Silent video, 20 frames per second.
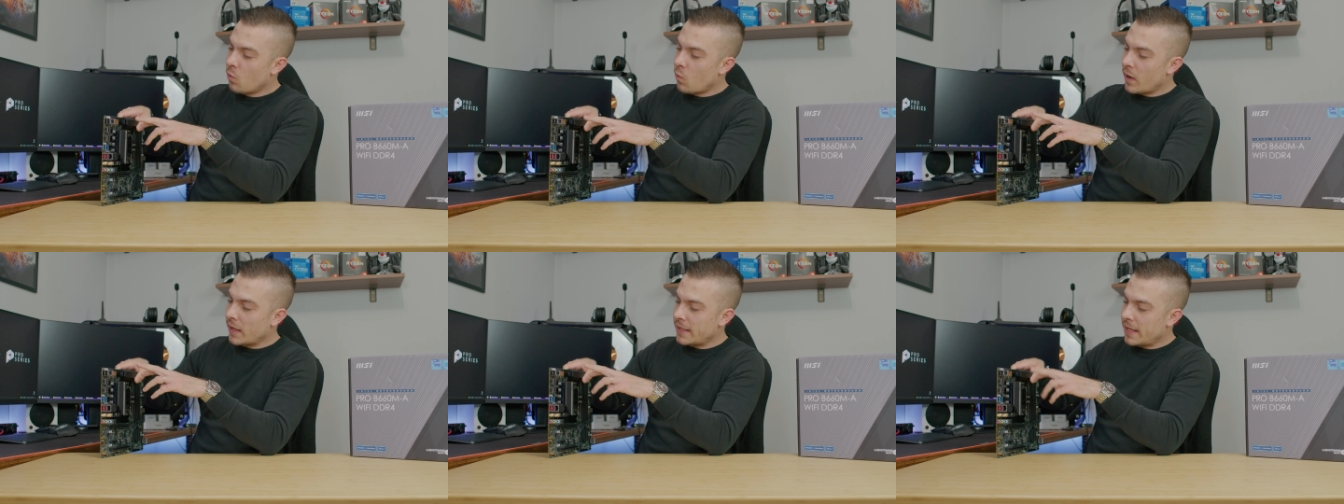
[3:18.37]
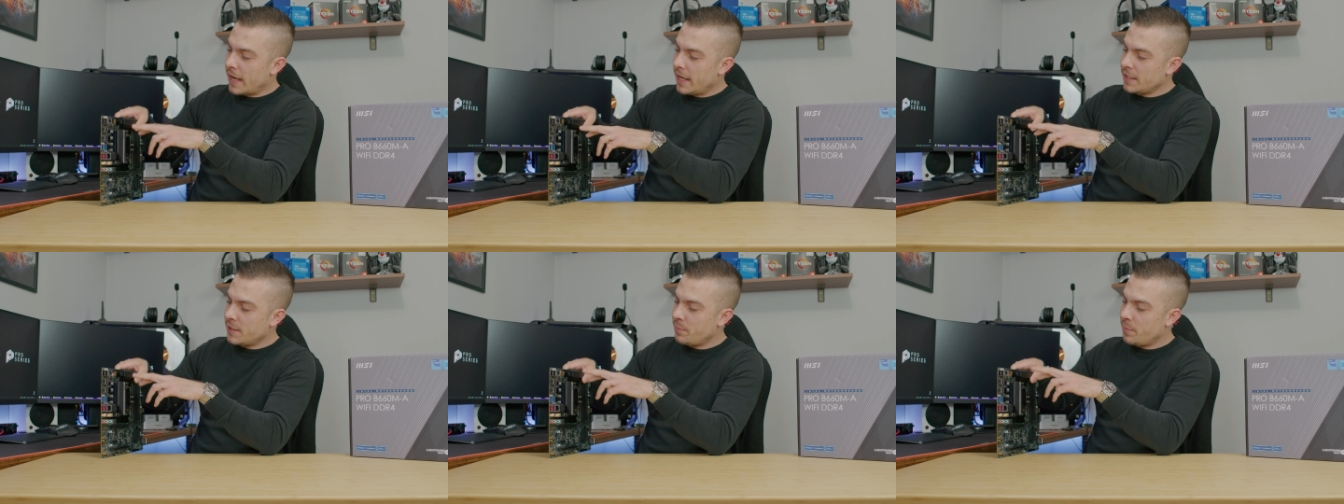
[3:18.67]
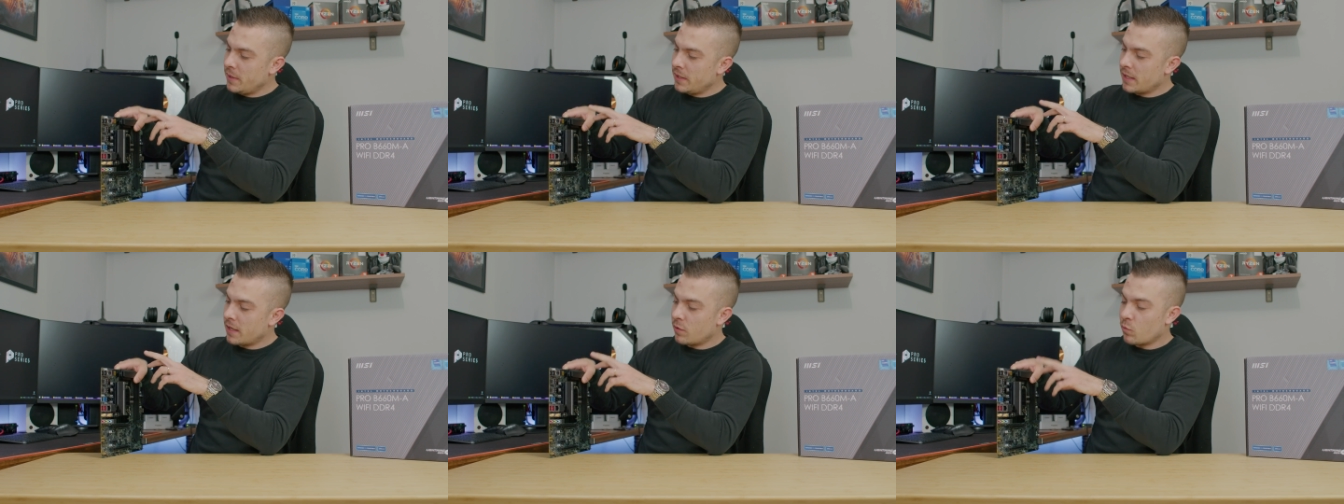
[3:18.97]
one 8
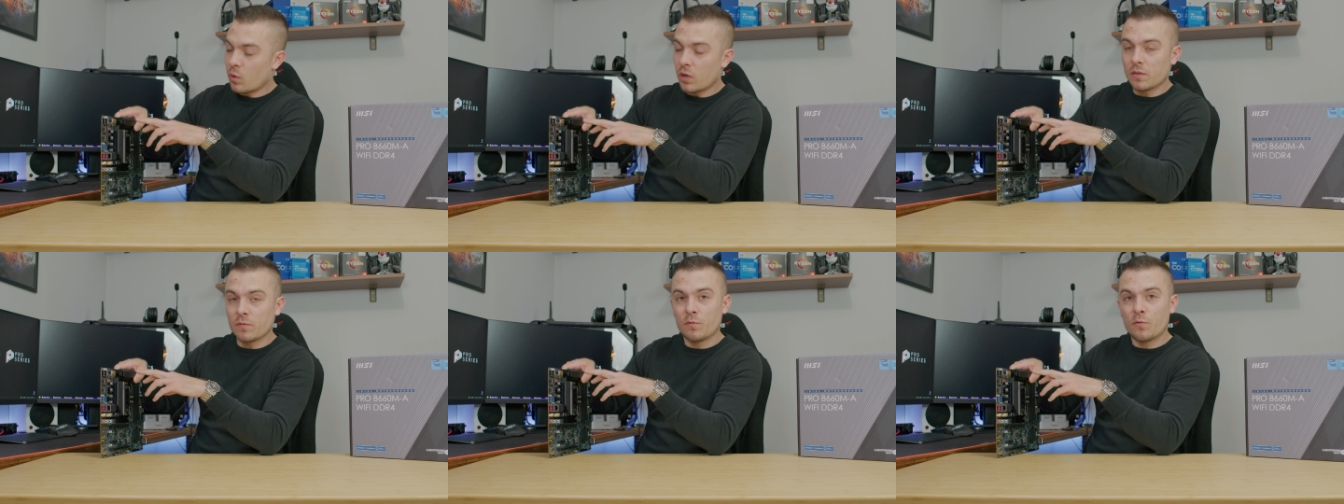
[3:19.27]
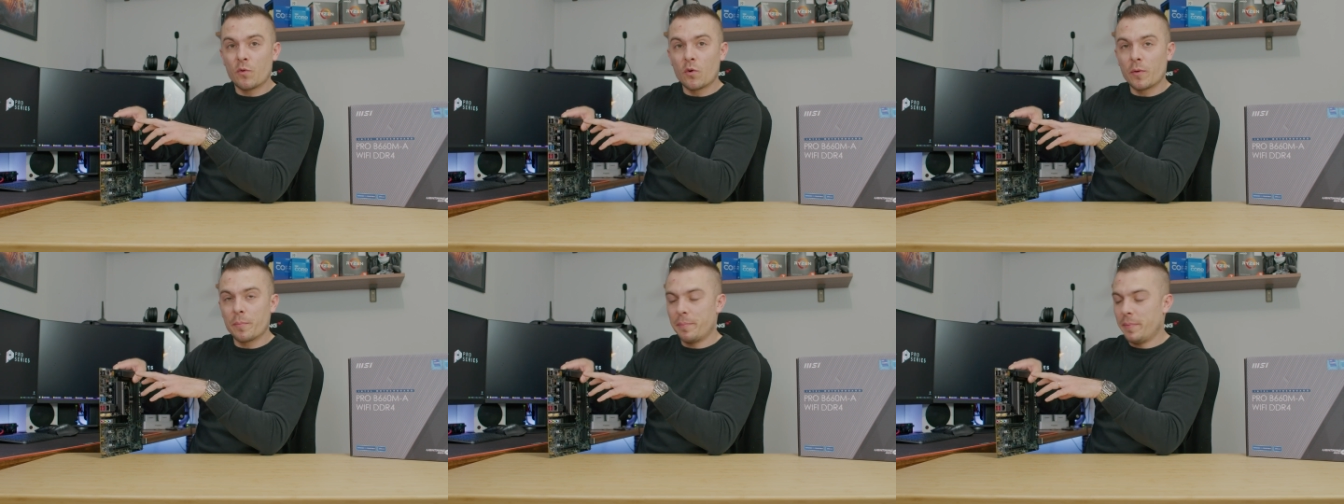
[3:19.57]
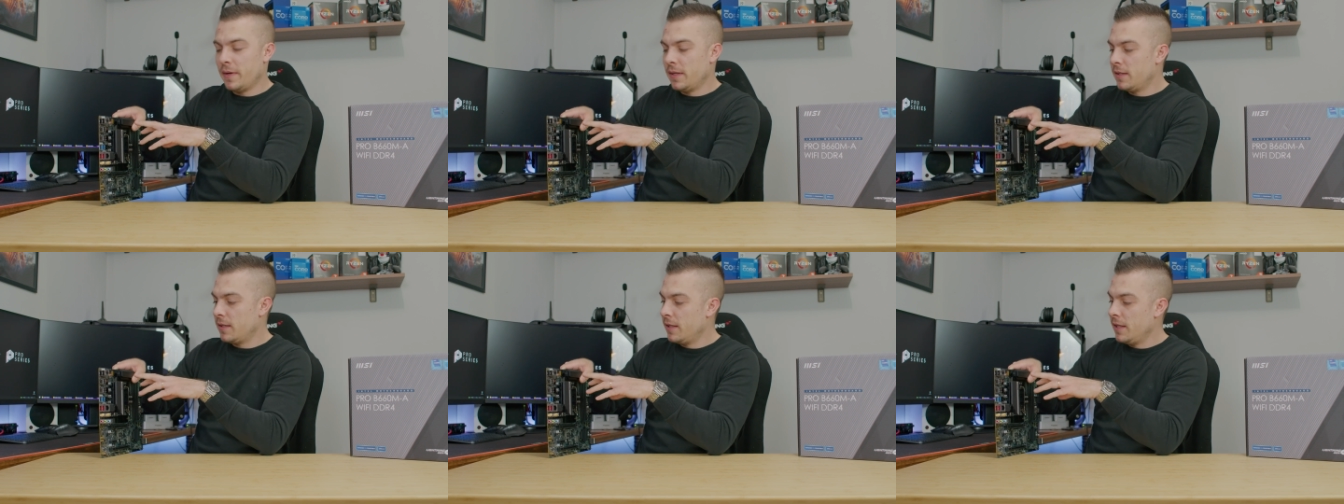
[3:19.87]
pin and one 4
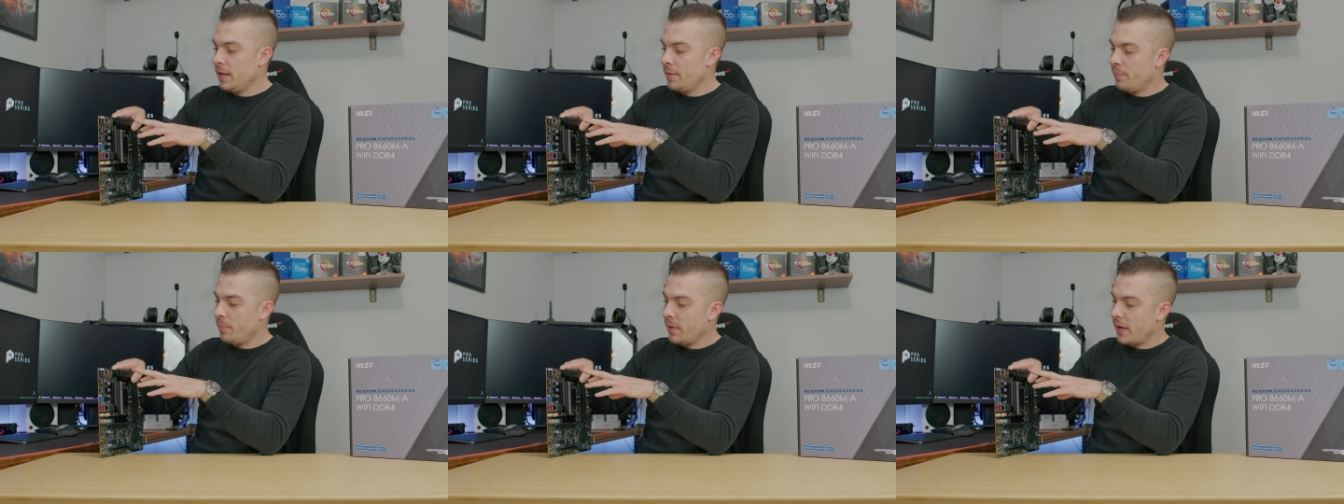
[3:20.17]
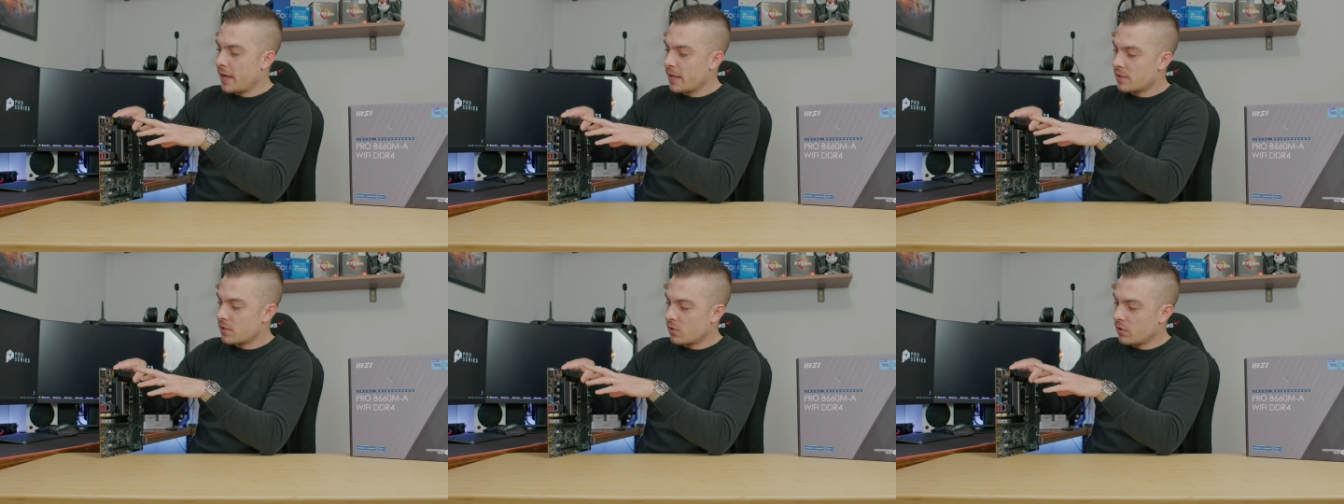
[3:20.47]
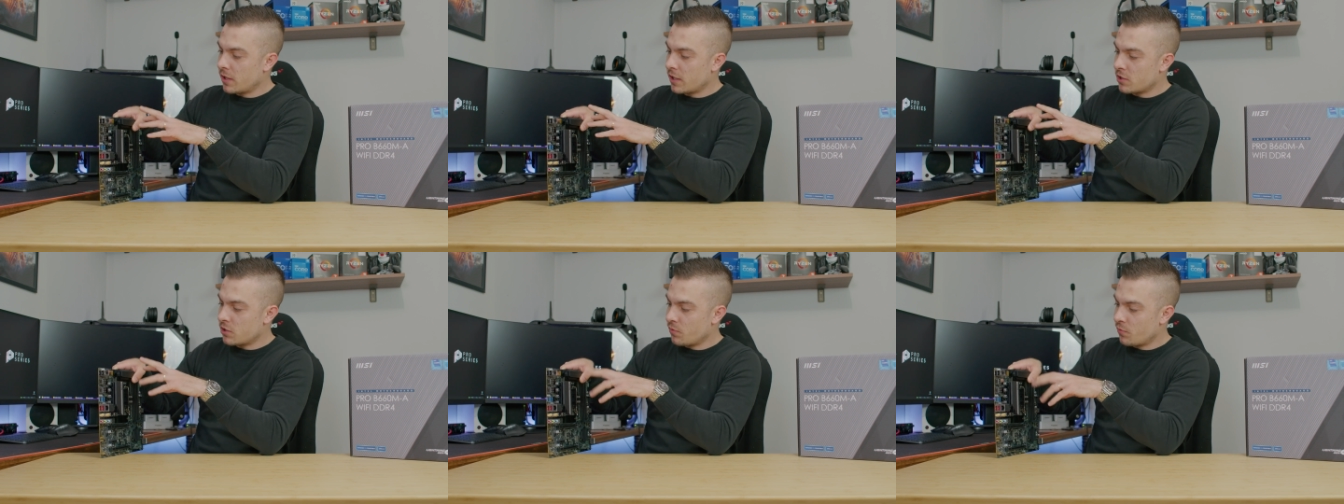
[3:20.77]
pin eps
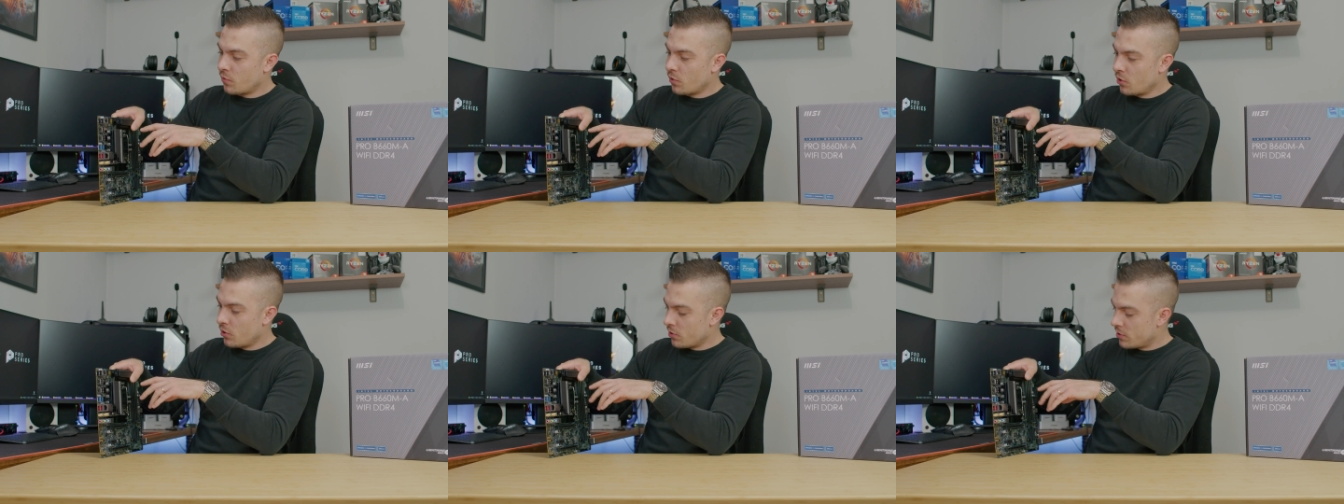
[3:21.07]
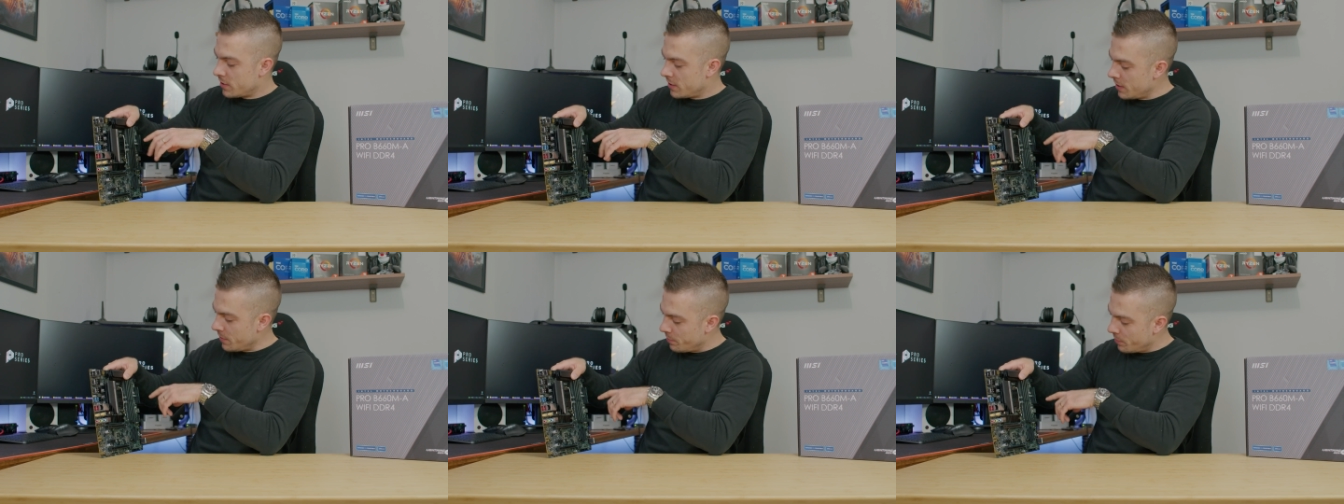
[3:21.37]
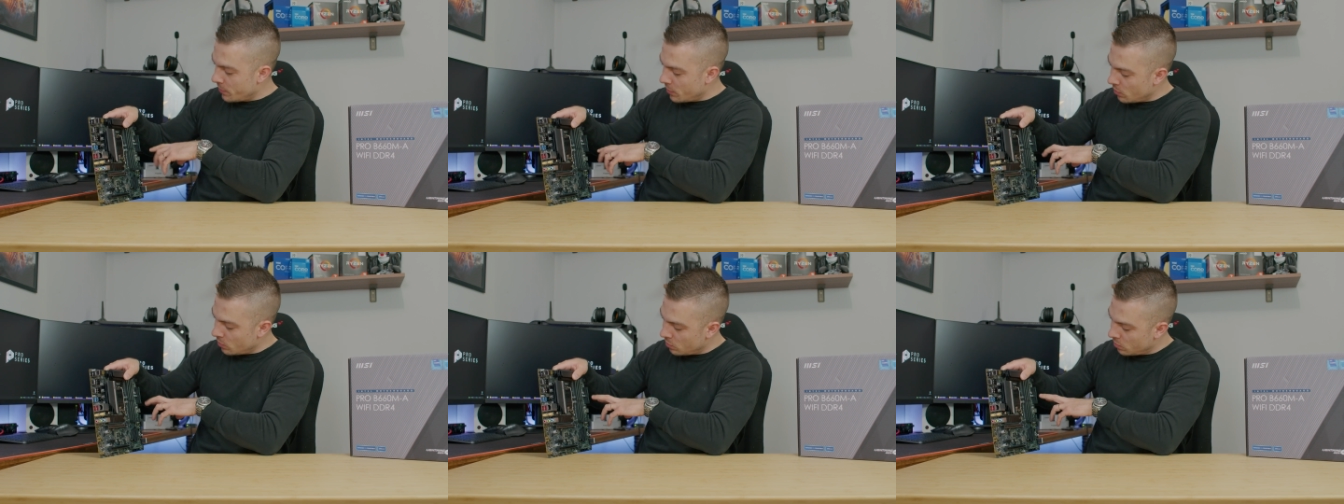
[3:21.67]
connection for your
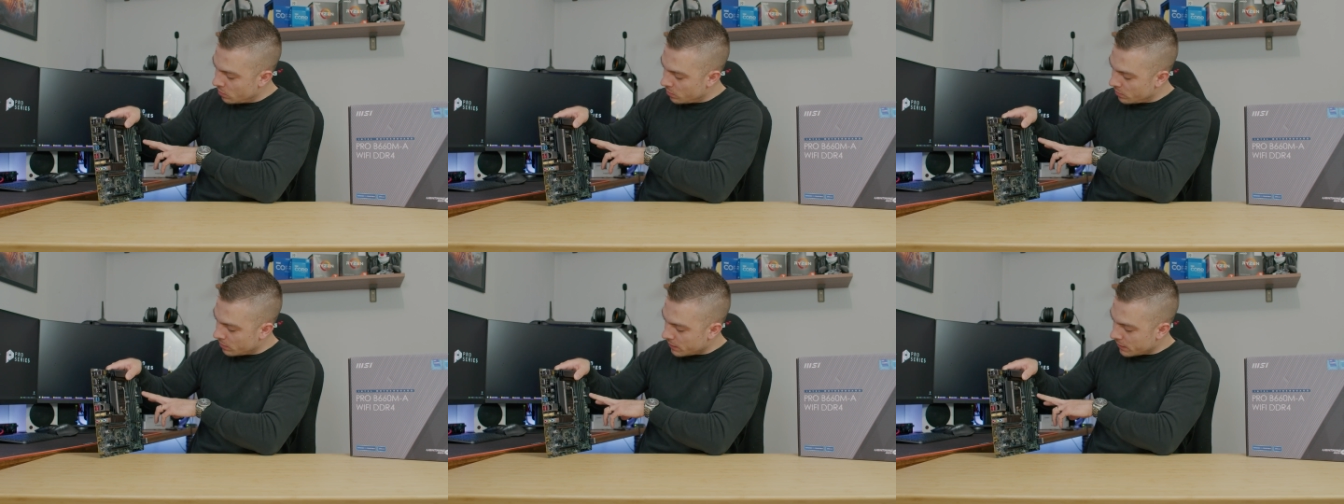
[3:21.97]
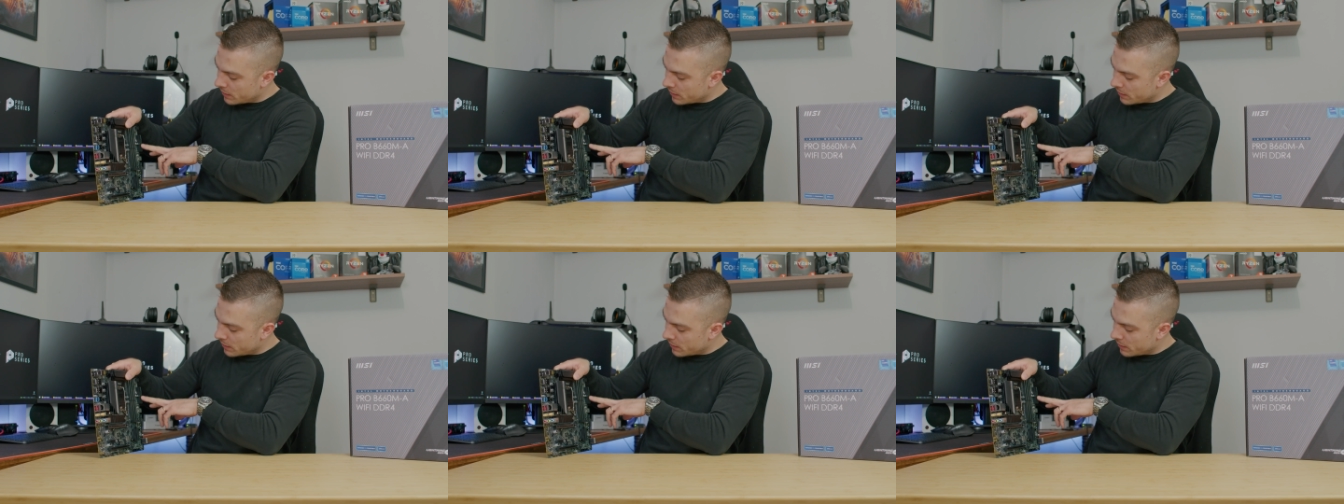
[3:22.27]
cpu